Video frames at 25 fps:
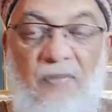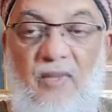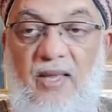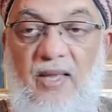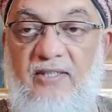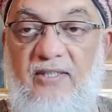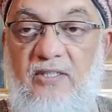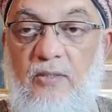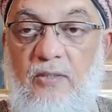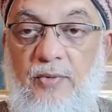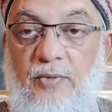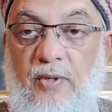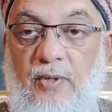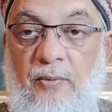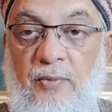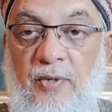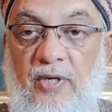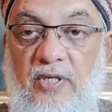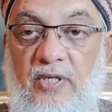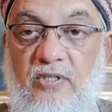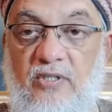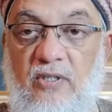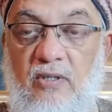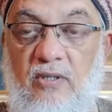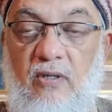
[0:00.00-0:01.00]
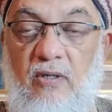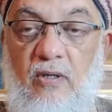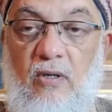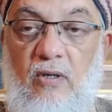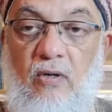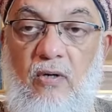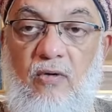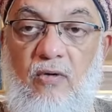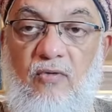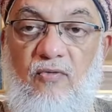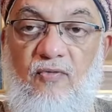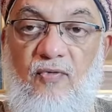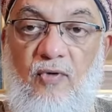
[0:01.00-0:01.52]
as a preparation
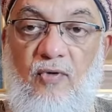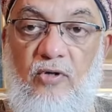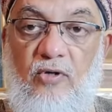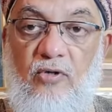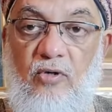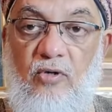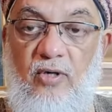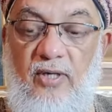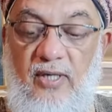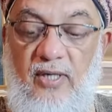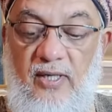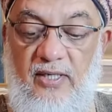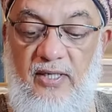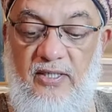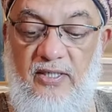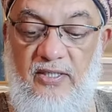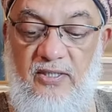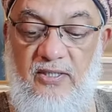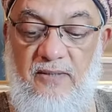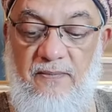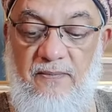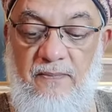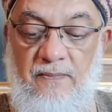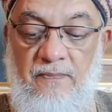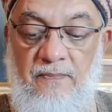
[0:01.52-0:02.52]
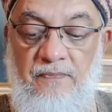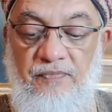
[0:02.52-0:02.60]
for your illness,